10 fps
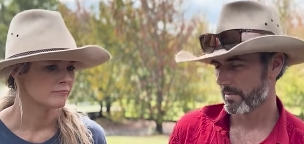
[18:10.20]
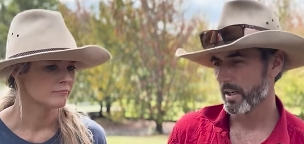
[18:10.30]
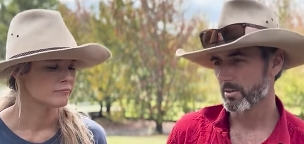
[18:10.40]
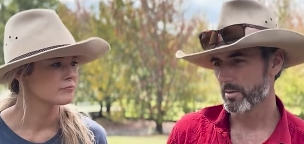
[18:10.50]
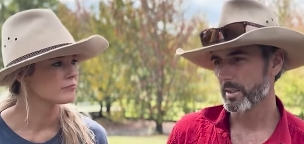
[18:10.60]

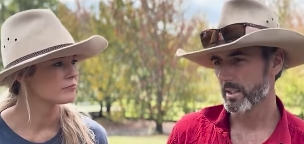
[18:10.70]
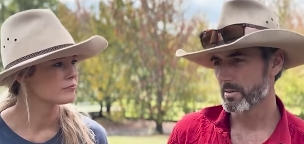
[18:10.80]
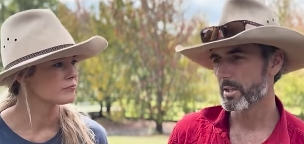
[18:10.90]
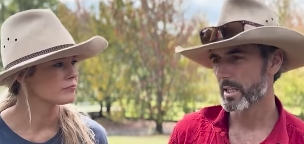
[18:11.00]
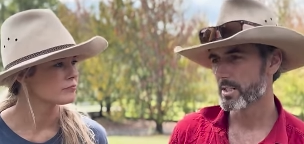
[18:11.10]
Speaker 1: ultimately,
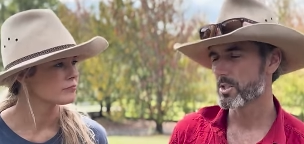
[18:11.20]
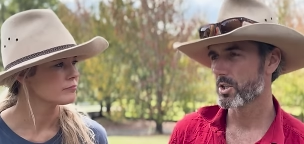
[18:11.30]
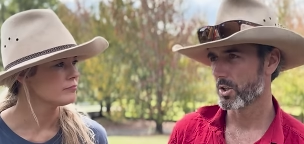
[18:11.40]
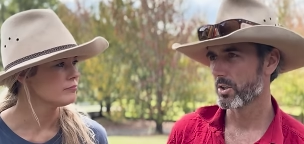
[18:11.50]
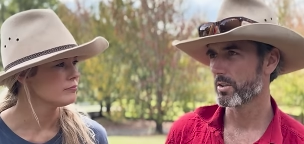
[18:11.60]
but they just
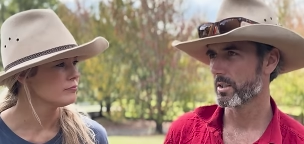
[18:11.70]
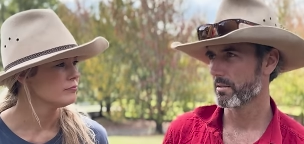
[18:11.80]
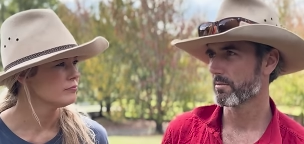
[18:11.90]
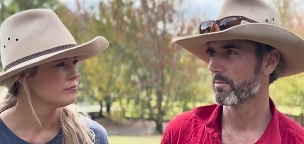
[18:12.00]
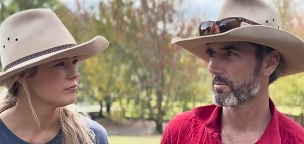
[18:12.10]
called
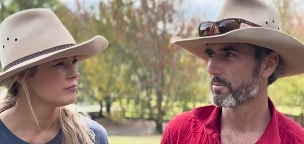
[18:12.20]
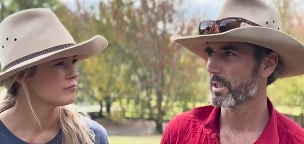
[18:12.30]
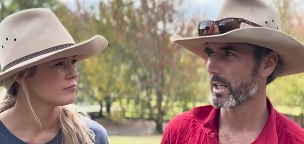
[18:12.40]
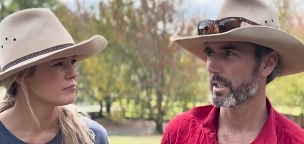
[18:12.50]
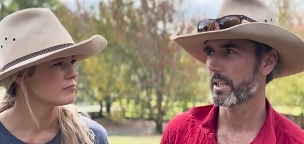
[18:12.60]
and were
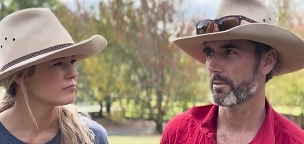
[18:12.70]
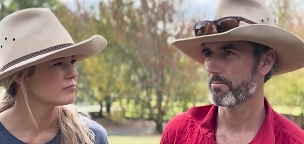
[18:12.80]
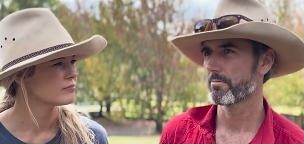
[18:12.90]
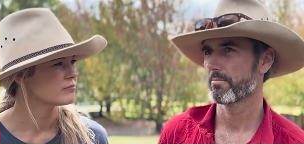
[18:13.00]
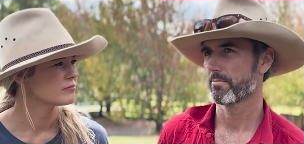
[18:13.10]
like, "Yep,
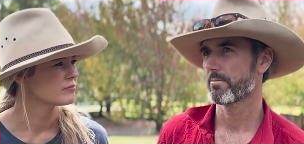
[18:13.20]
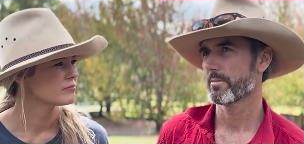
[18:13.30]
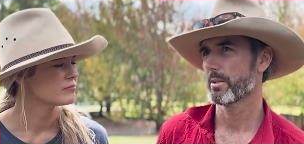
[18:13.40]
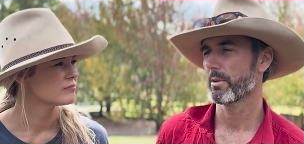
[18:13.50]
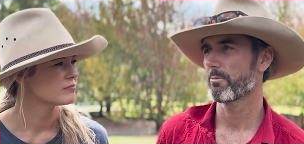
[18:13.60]

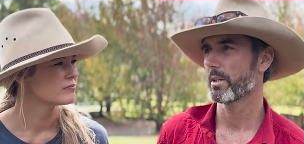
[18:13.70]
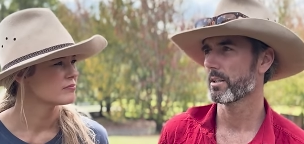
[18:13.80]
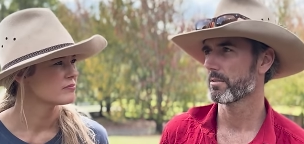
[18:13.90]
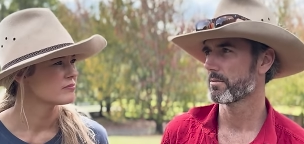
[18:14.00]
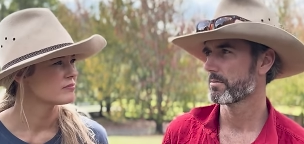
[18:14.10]
it went
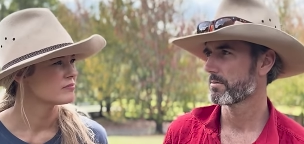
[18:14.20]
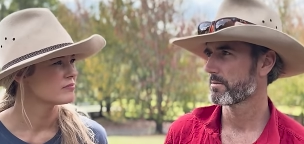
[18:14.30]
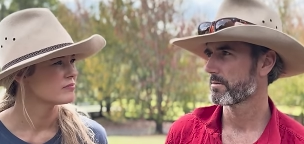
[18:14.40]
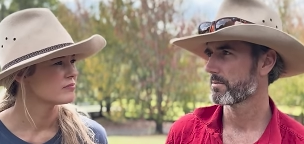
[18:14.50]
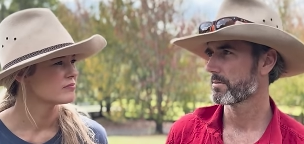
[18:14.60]
well.
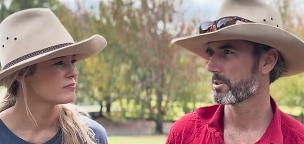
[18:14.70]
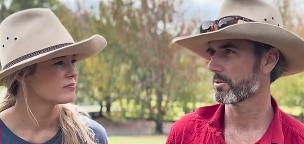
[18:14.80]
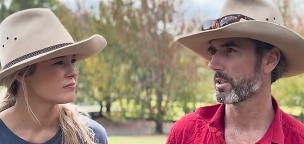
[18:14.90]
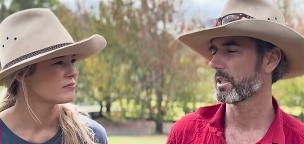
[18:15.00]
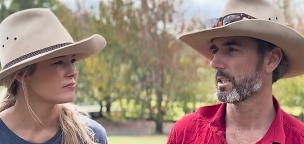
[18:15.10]
It's all
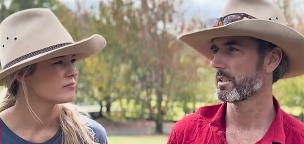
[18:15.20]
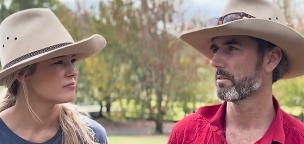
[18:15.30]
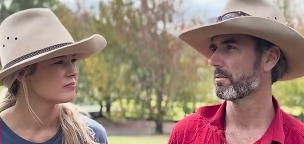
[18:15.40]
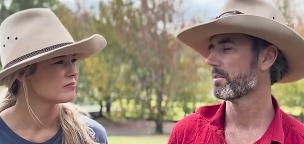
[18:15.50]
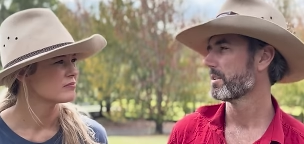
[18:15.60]
clean."
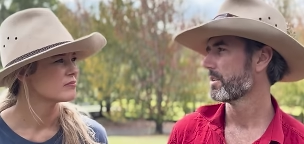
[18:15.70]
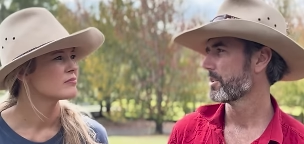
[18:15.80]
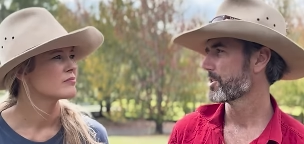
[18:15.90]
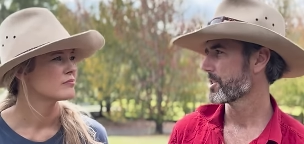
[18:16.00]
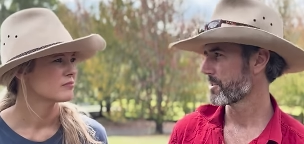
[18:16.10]

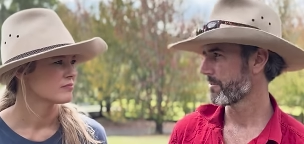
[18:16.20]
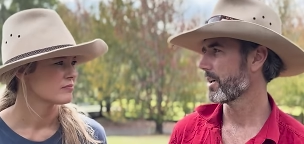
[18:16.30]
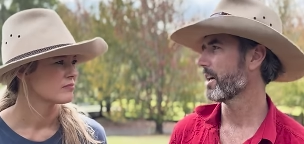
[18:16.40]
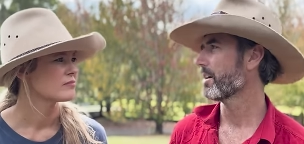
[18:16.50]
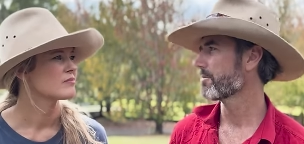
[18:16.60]
she
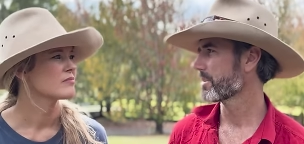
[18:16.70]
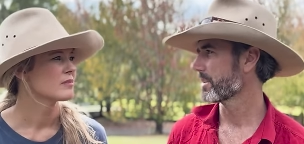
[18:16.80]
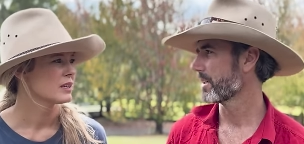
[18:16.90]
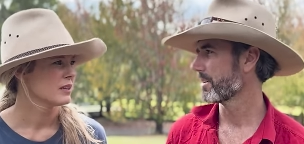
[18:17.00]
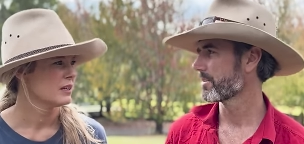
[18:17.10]
survived. You
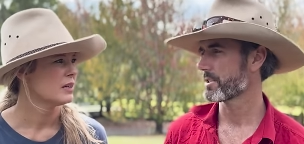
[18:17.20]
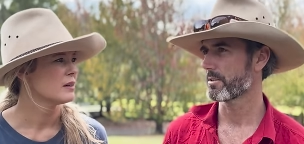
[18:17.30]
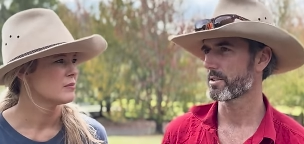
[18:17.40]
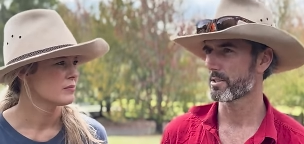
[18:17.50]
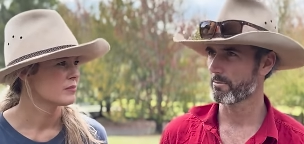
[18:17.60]
know, she
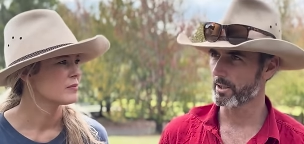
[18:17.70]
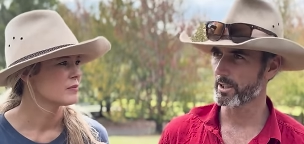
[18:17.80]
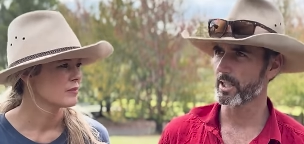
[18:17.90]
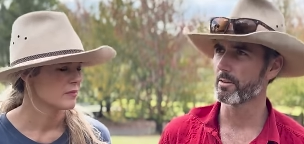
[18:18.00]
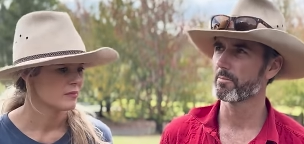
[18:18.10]
yeah. she woke
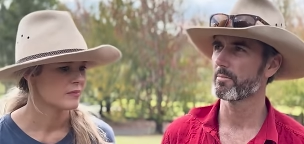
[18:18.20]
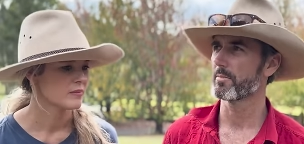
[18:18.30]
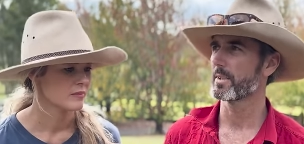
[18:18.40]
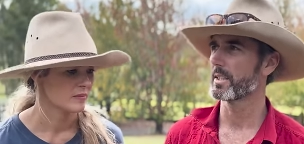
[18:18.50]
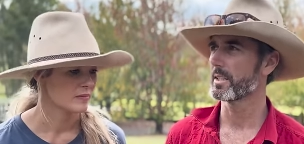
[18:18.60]
up
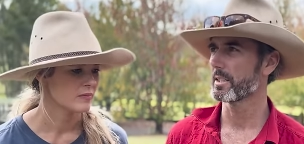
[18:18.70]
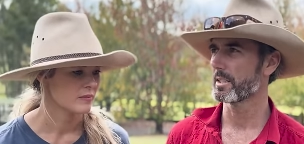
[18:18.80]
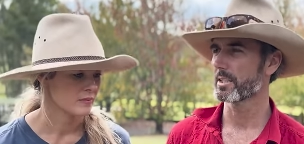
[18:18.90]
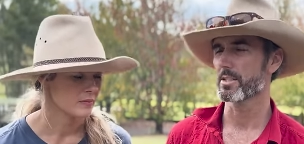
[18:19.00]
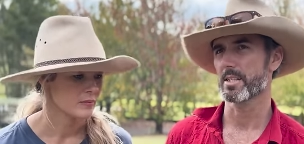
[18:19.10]

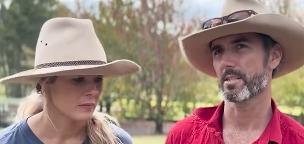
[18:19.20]
because uh,